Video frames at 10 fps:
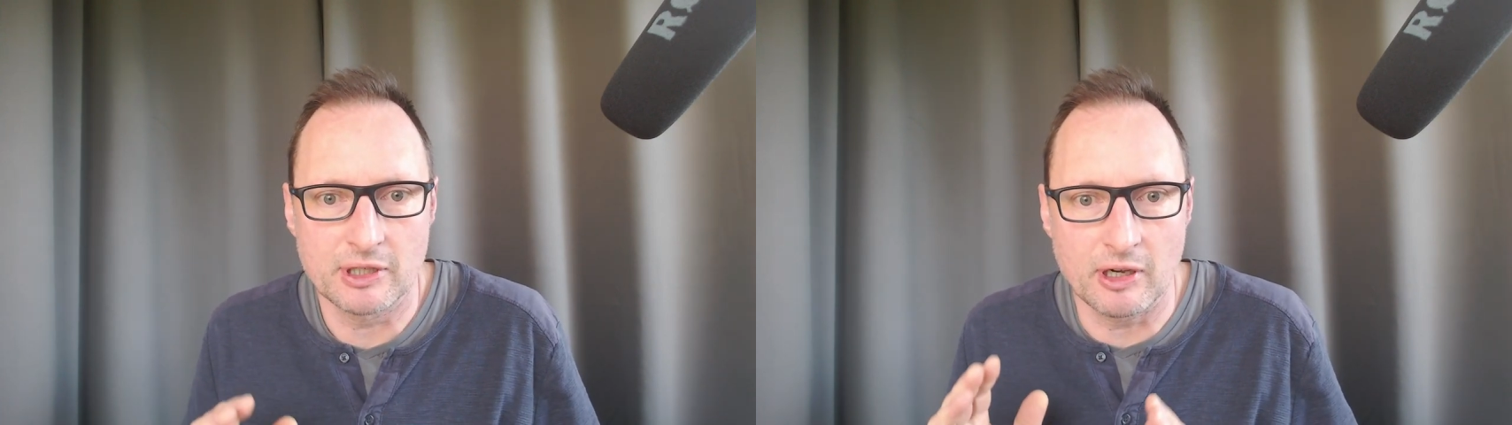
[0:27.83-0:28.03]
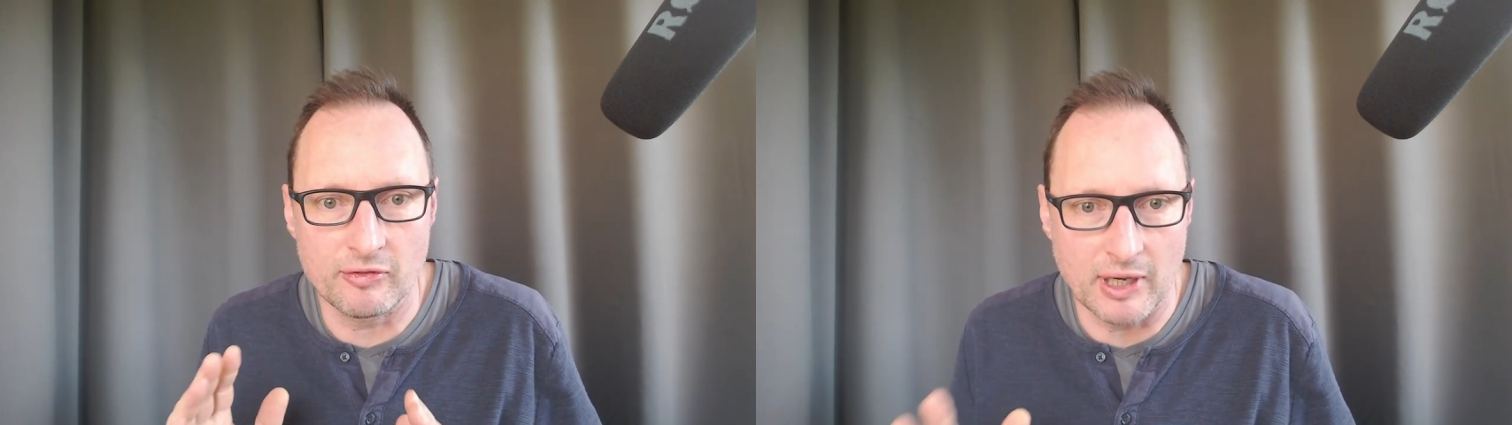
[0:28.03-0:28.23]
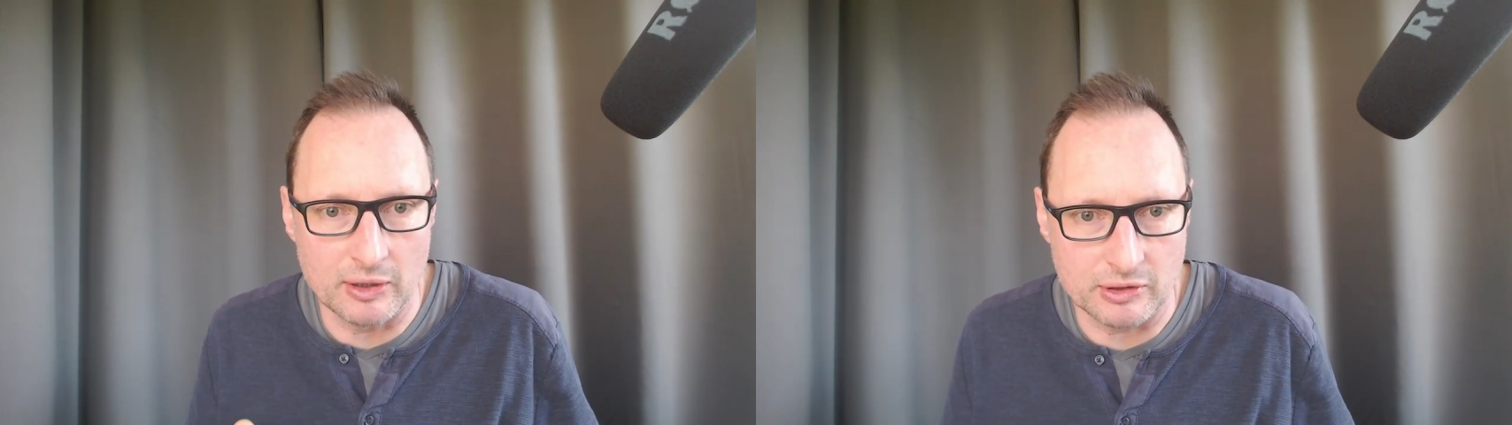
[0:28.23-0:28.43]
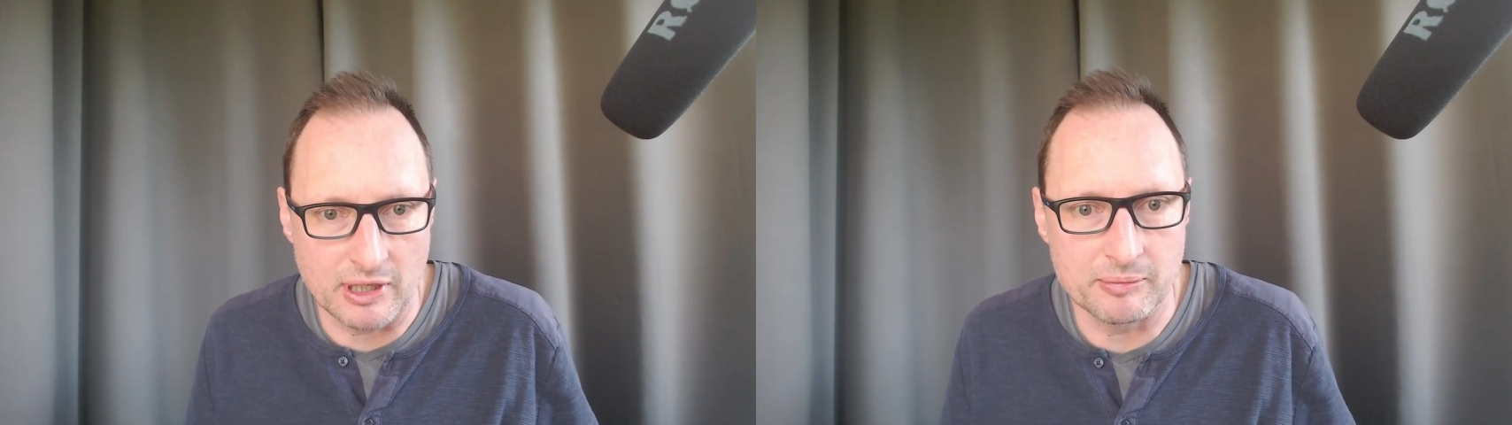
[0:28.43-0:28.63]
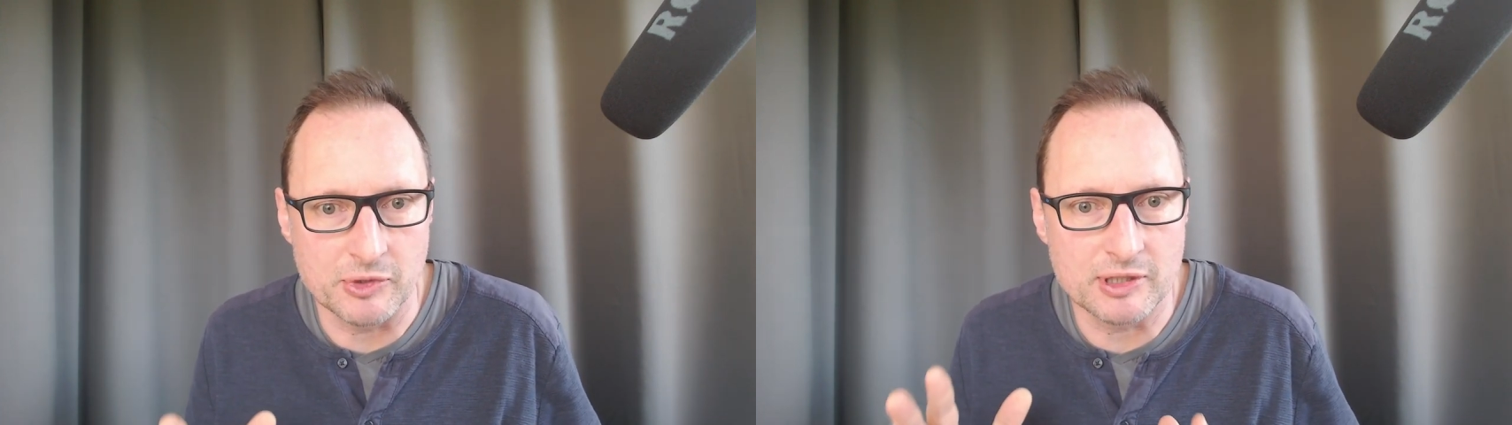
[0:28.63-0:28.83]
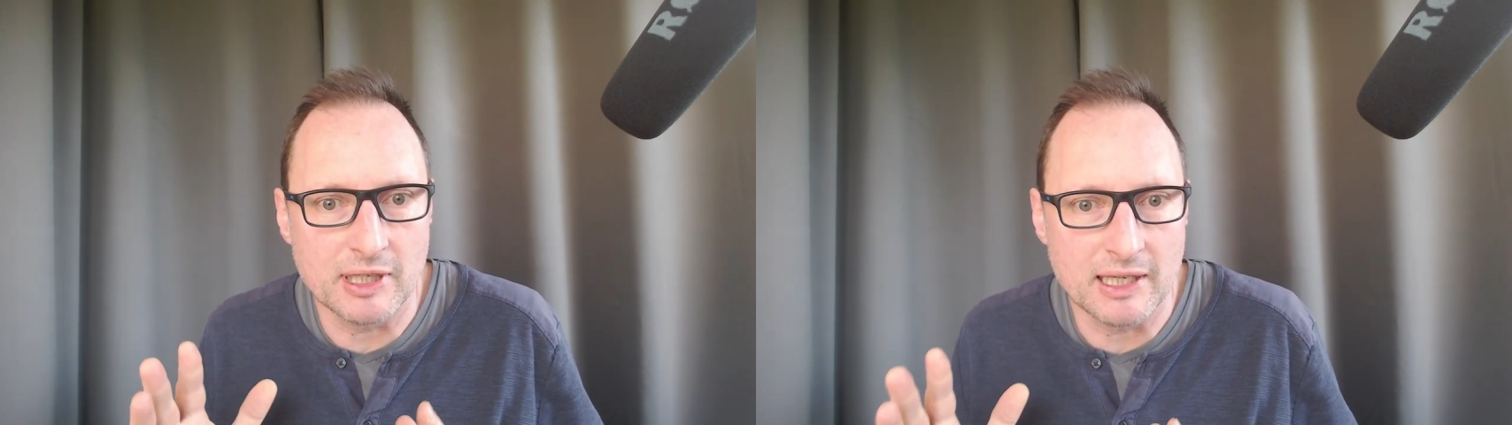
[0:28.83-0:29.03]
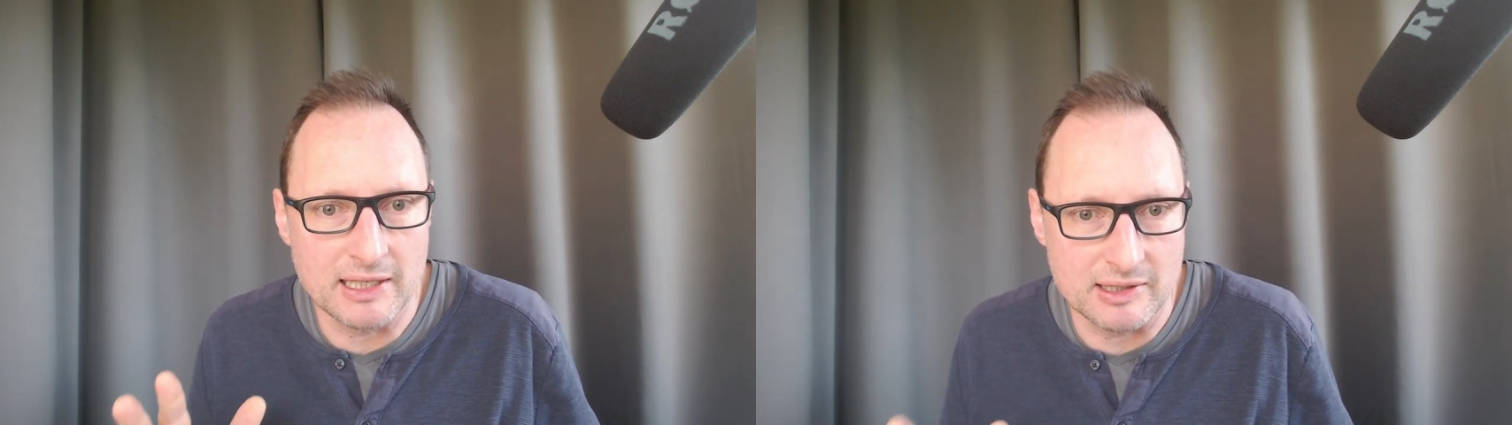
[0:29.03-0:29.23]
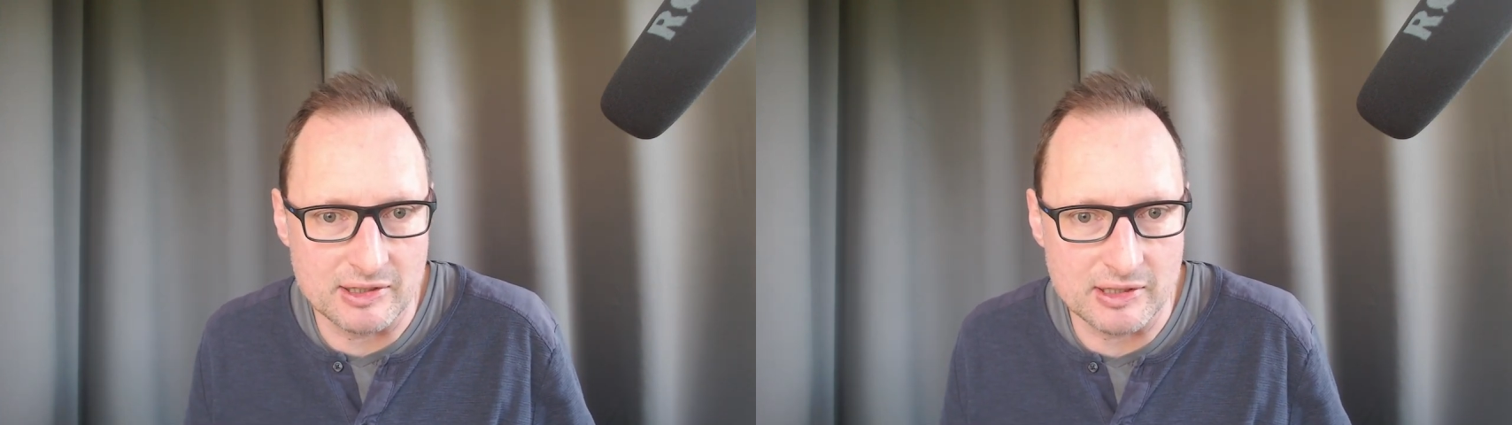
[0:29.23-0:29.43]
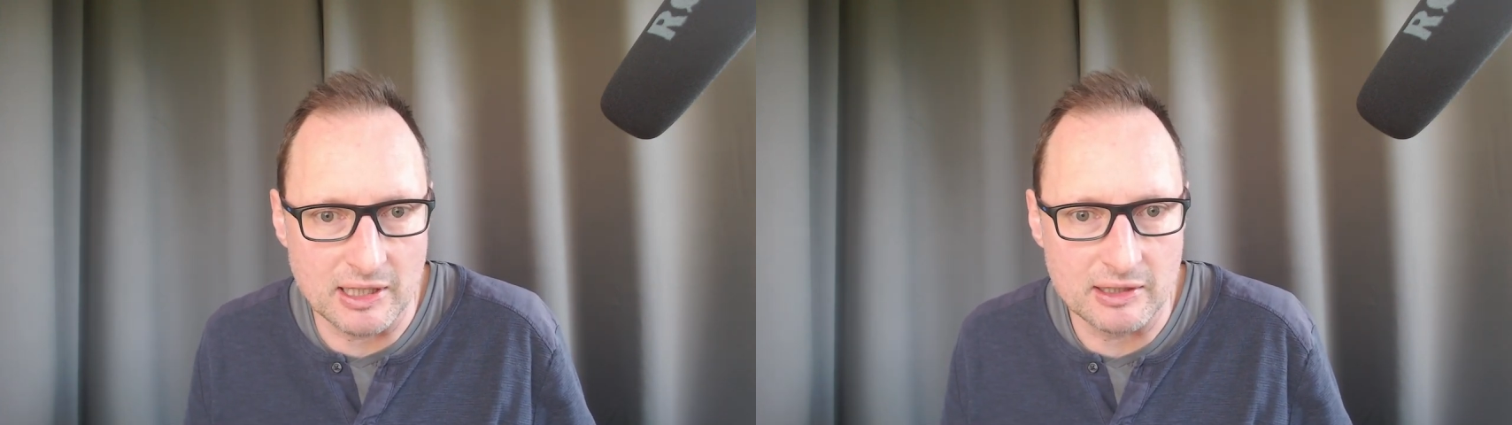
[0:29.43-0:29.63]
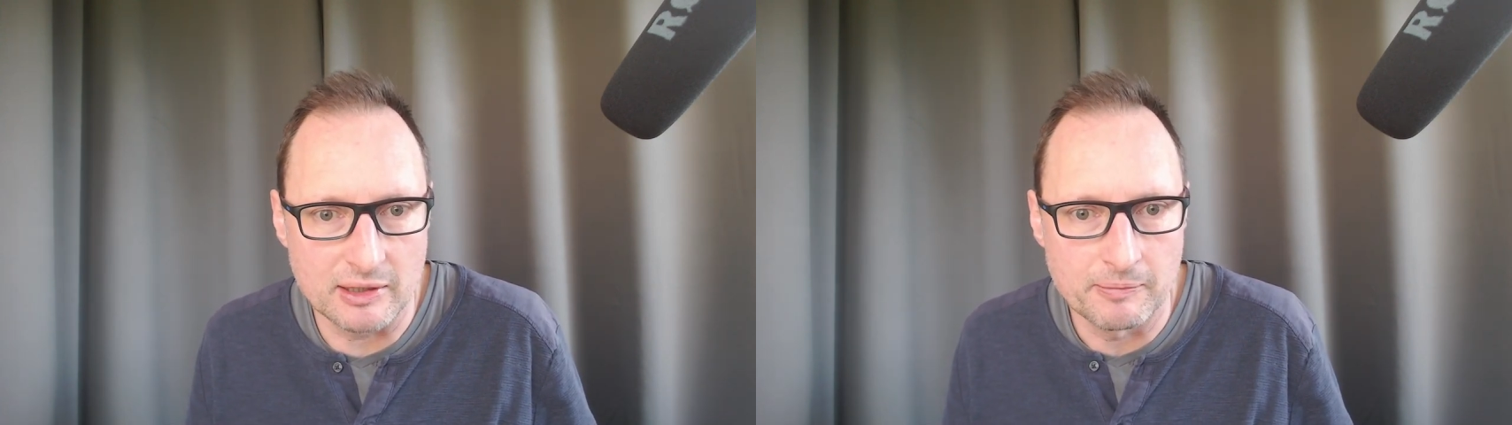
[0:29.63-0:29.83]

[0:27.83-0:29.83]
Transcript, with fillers: of outcomes instead.